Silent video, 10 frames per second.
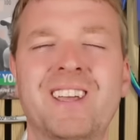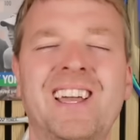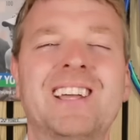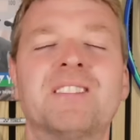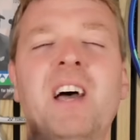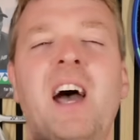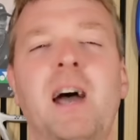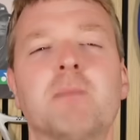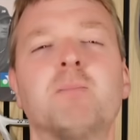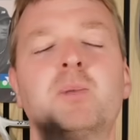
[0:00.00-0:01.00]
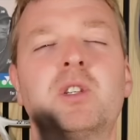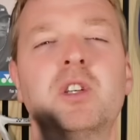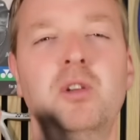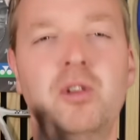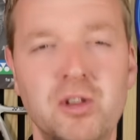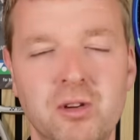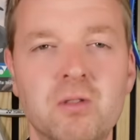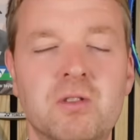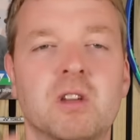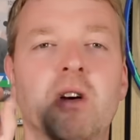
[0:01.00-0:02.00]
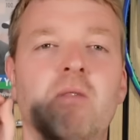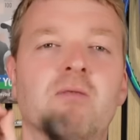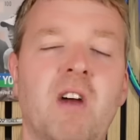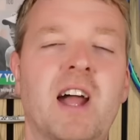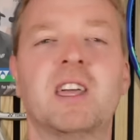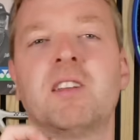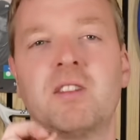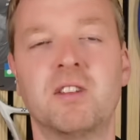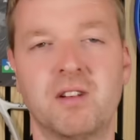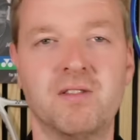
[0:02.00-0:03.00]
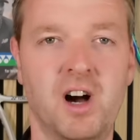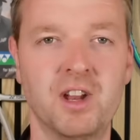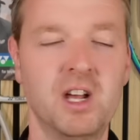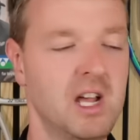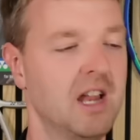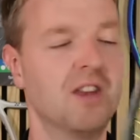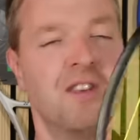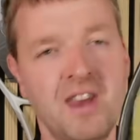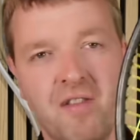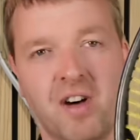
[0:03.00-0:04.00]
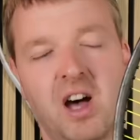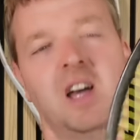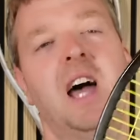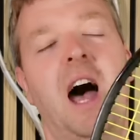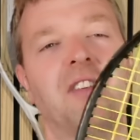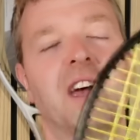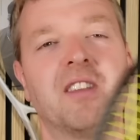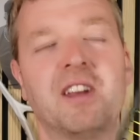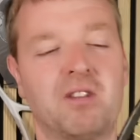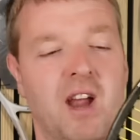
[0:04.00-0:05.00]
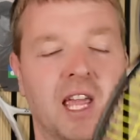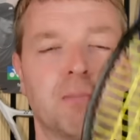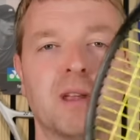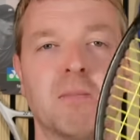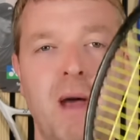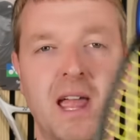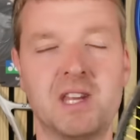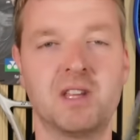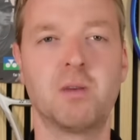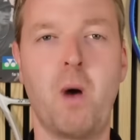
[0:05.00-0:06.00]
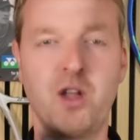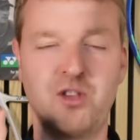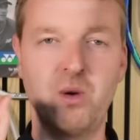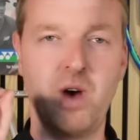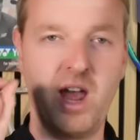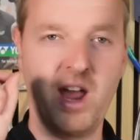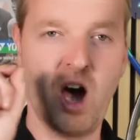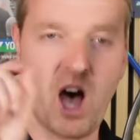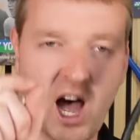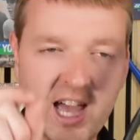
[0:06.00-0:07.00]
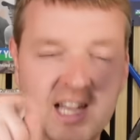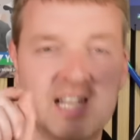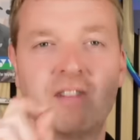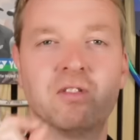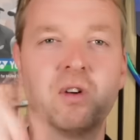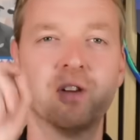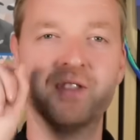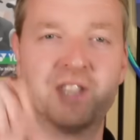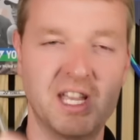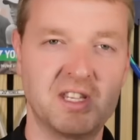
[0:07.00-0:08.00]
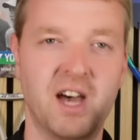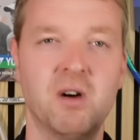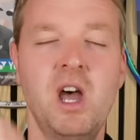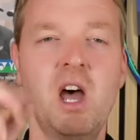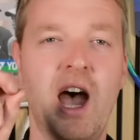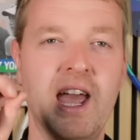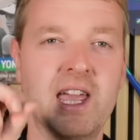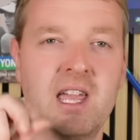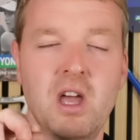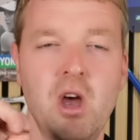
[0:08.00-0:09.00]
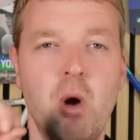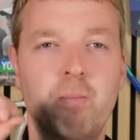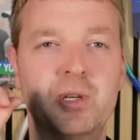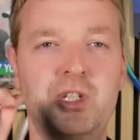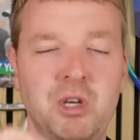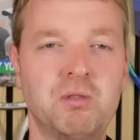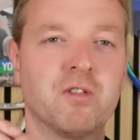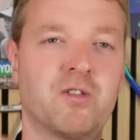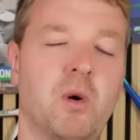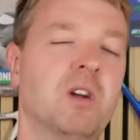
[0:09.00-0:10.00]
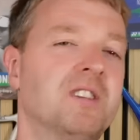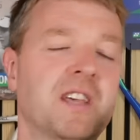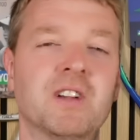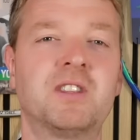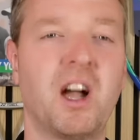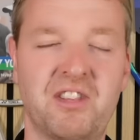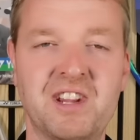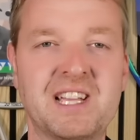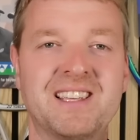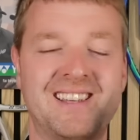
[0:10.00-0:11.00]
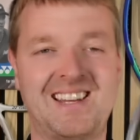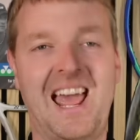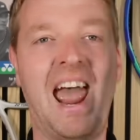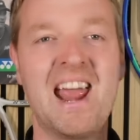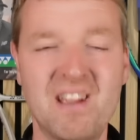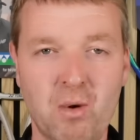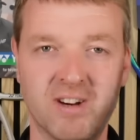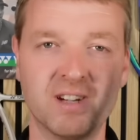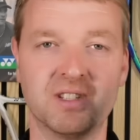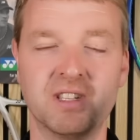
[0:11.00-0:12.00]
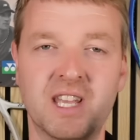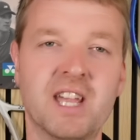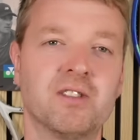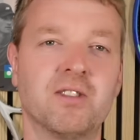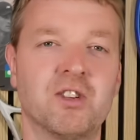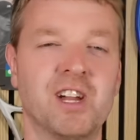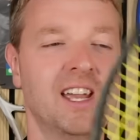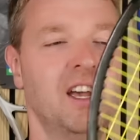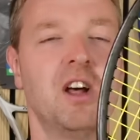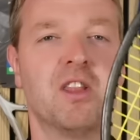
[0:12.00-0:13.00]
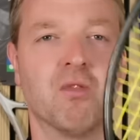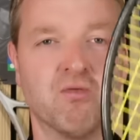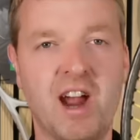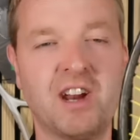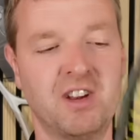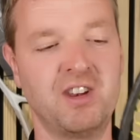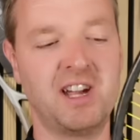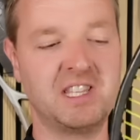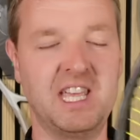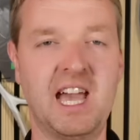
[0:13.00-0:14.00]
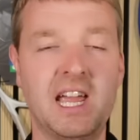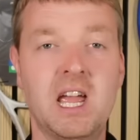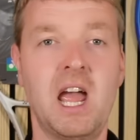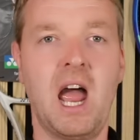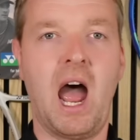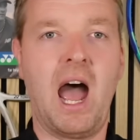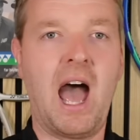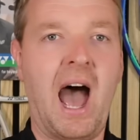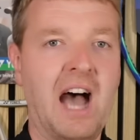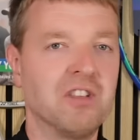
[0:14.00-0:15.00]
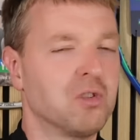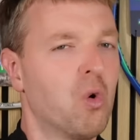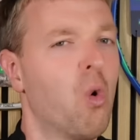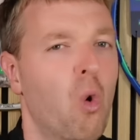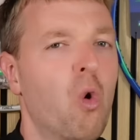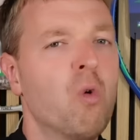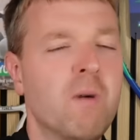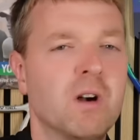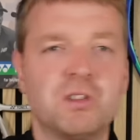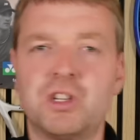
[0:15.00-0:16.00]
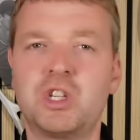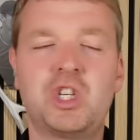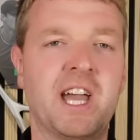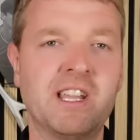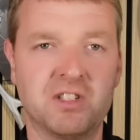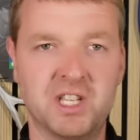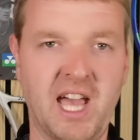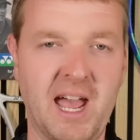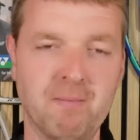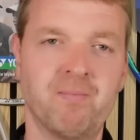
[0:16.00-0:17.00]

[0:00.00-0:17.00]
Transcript: it is absolute racket nirvana. Never has a tennis racket been made to a higher level of detail, a pursuit of quality that doesn't exist anywhere else in the industry. The Regner 98 has almost changed the game.